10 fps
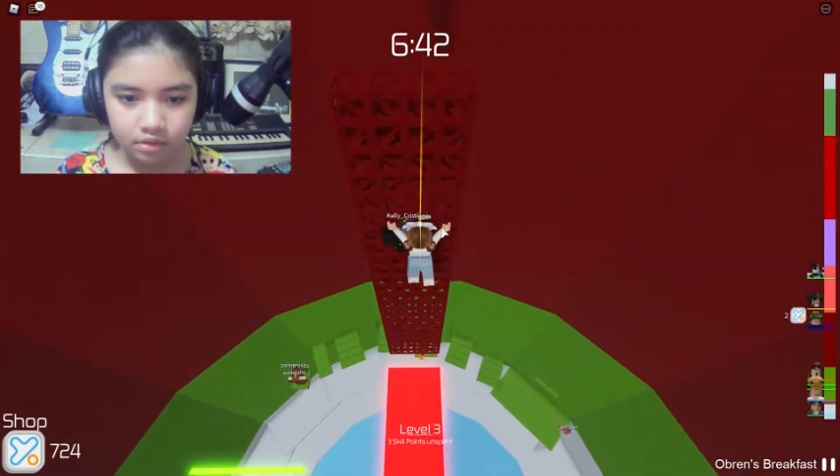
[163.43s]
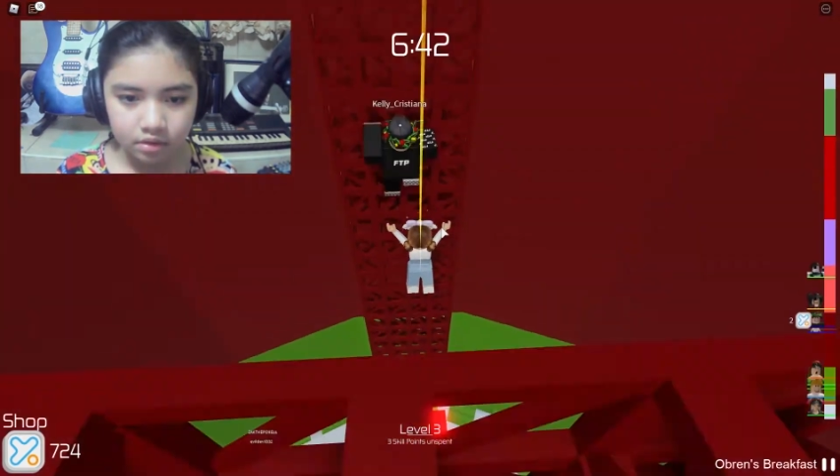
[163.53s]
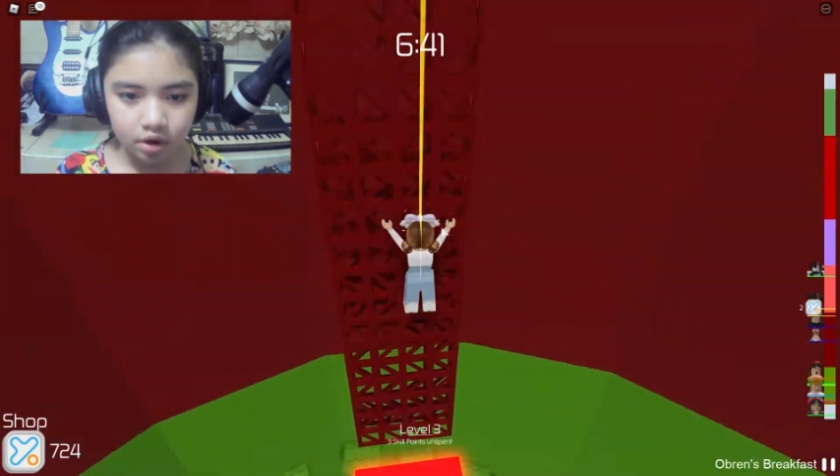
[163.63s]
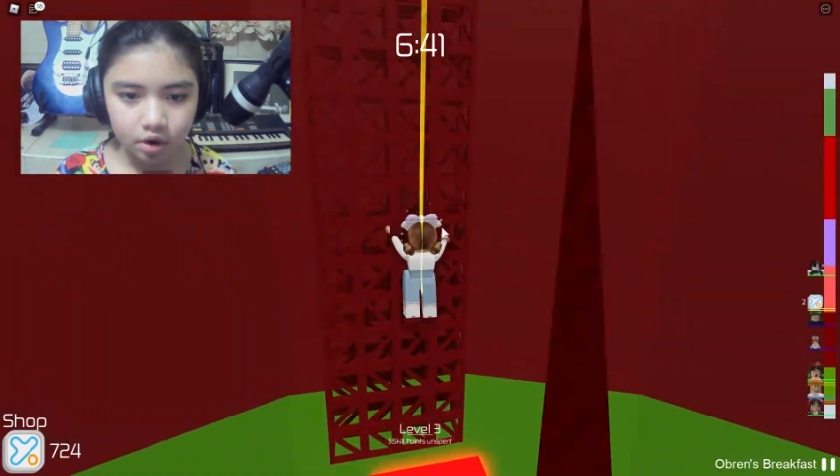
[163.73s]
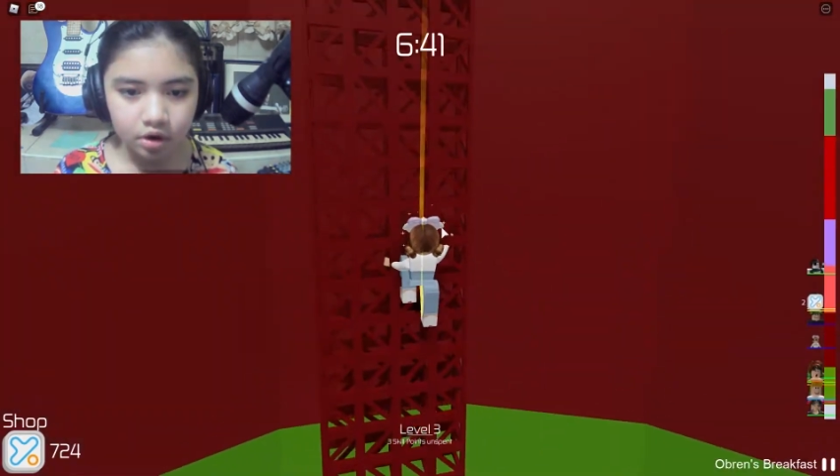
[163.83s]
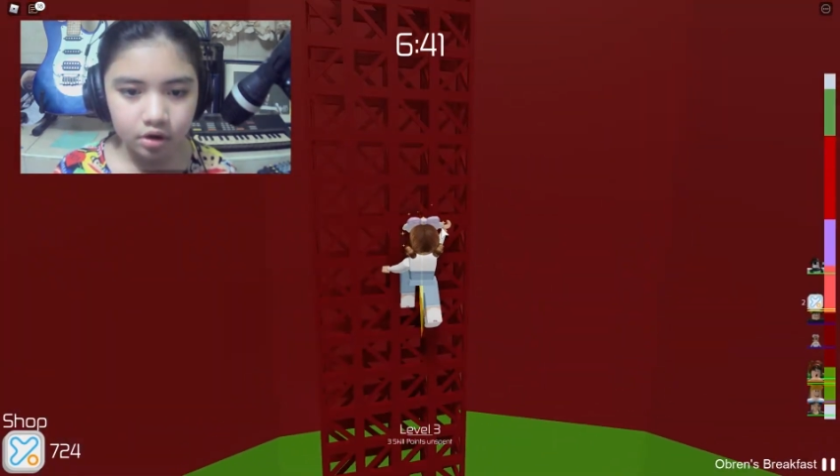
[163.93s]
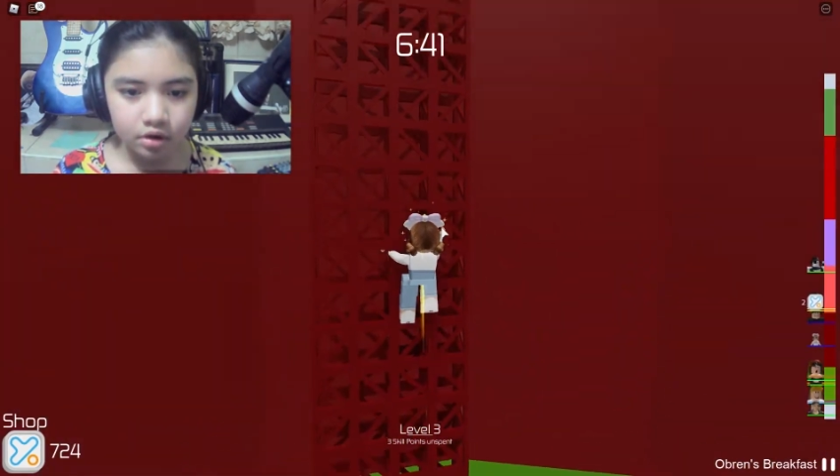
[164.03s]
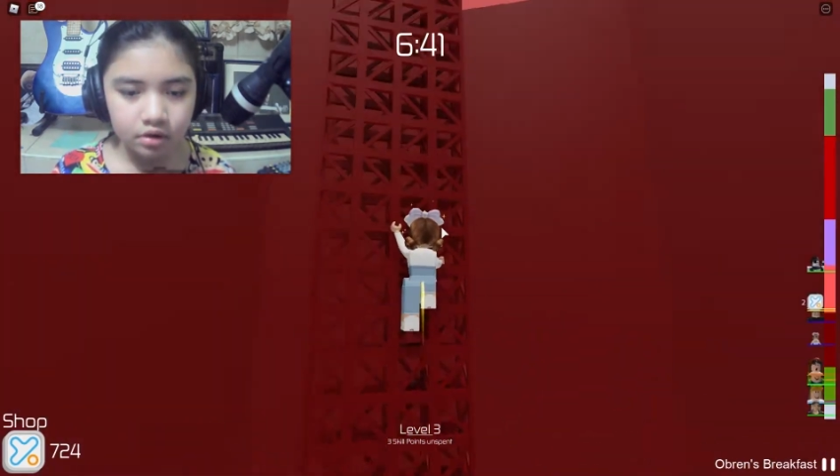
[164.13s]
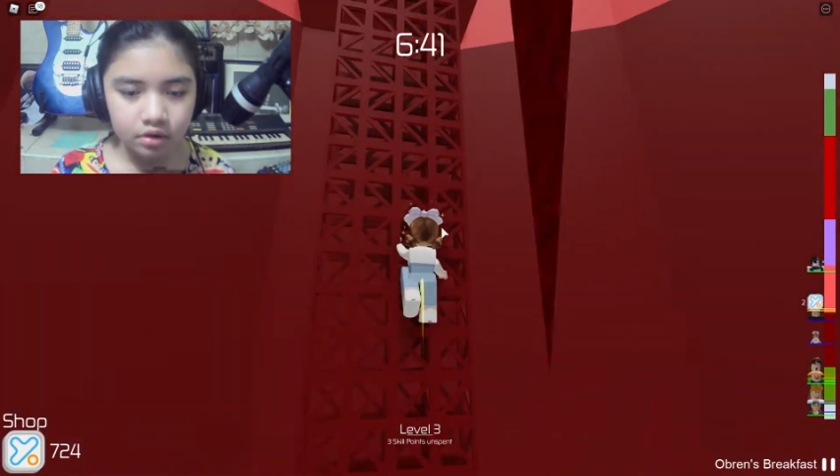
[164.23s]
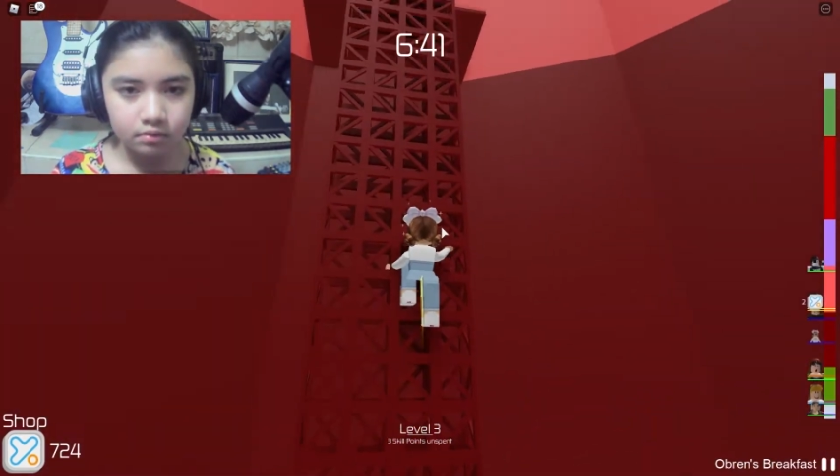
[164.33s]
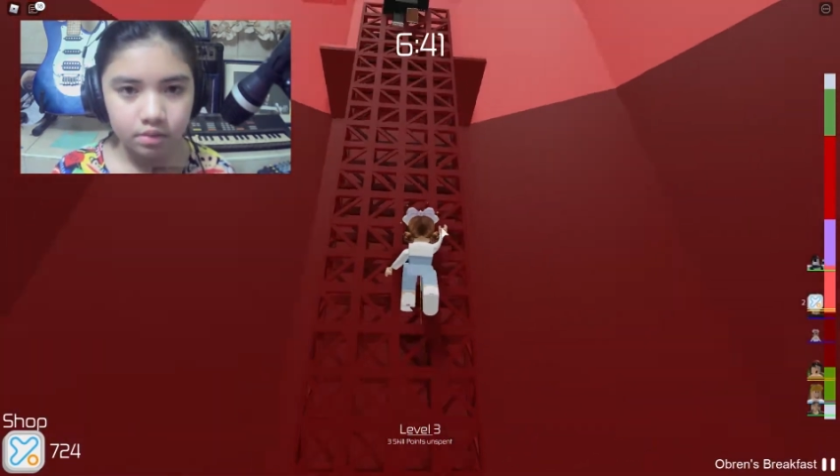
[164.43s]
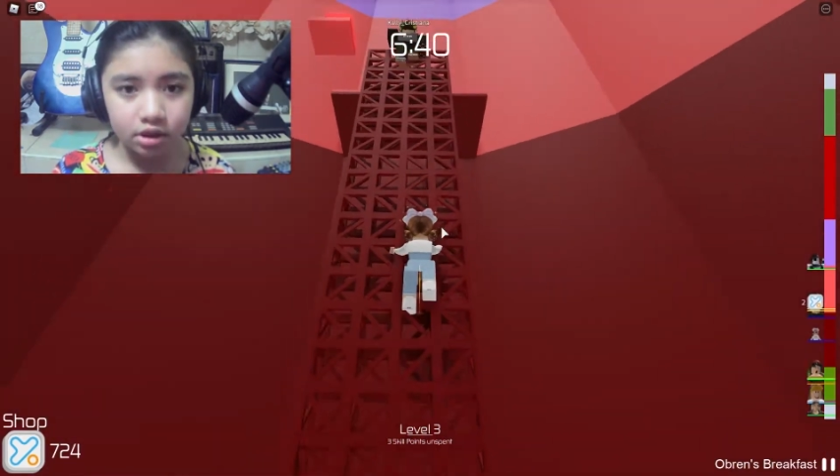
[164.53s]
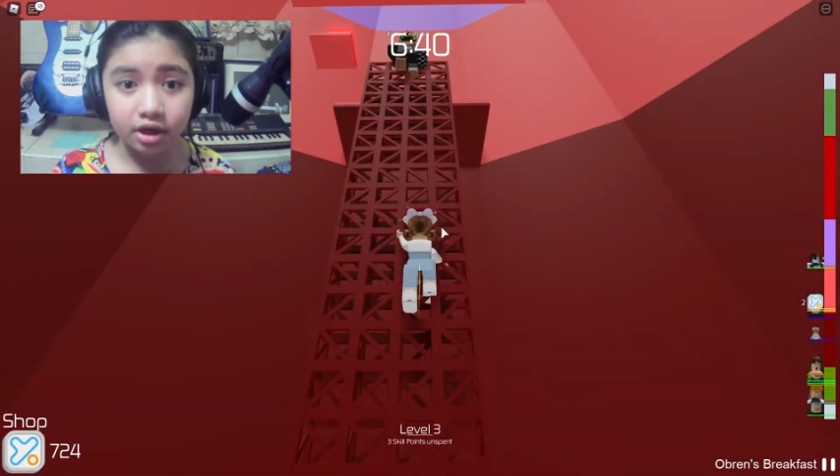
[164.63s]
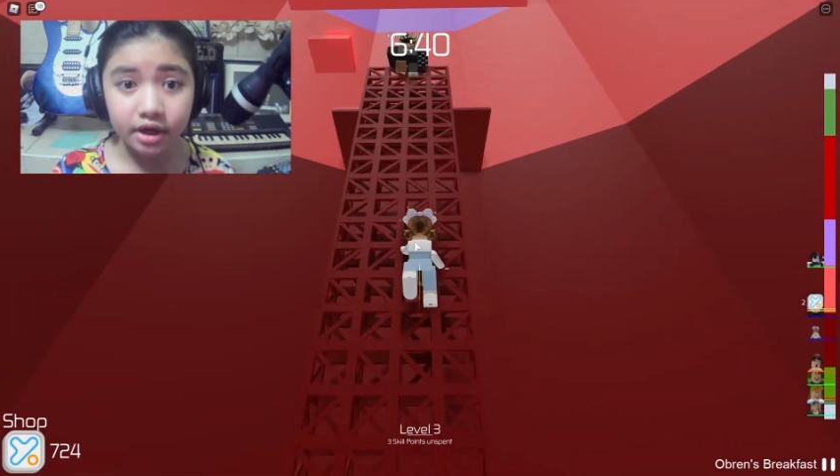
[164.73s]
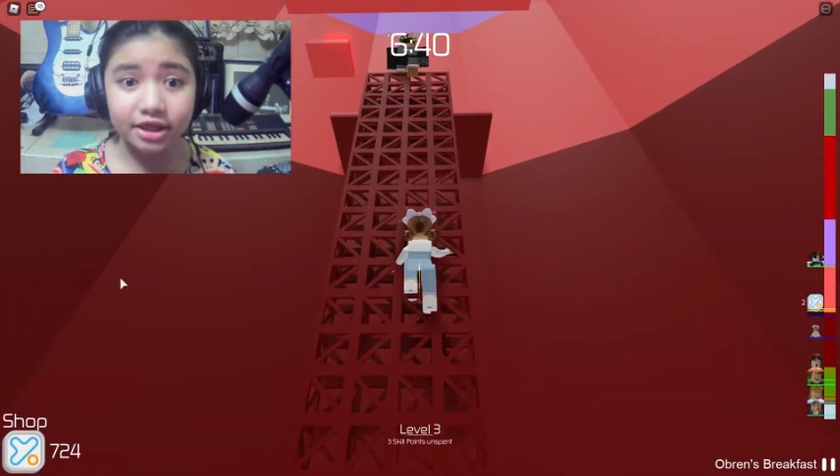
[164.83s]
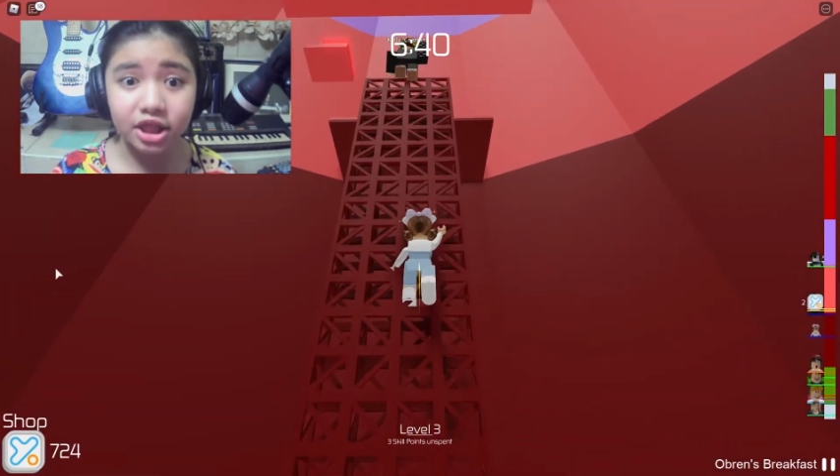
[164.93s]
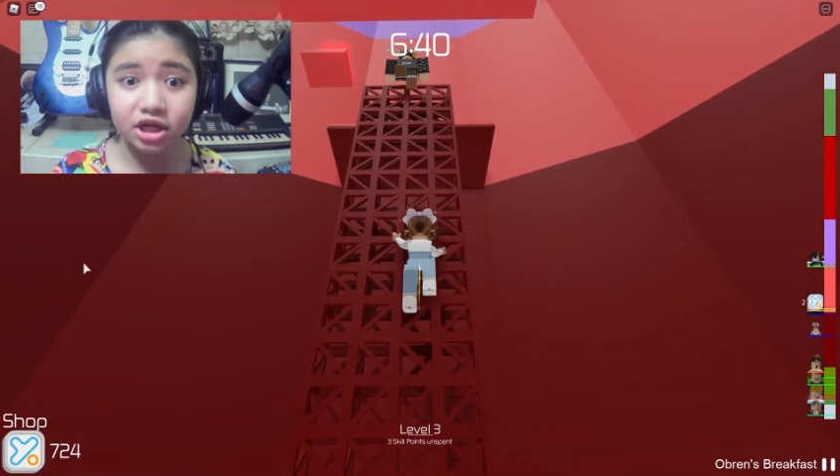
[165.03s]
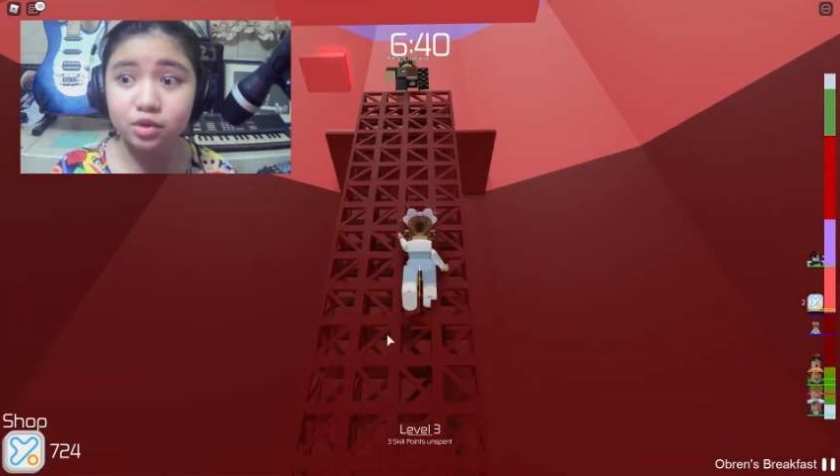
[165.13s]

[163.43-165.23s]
Oh, oh, oh my god, I thought I